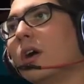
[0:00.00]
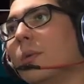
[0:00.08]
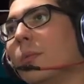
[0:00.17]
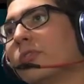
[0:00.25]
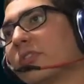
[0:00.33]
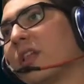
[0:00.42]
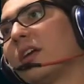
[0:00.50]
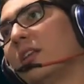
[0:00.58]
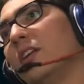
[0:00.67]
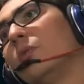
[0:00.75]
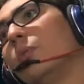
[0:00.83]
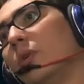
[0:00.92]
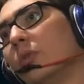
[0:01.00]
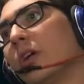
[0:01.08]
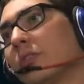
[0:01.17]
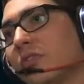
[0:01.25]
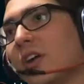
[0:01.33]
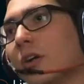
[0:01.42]
most likely will
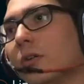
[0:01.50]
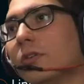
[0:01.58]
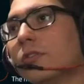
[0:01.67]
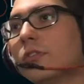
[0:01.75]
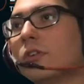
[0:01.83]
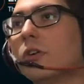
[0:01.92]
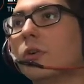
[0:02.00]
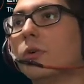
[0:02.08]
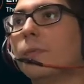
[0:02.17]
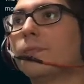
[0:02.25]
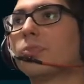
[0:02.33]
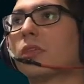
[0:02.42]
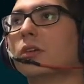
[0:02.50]
not fail. So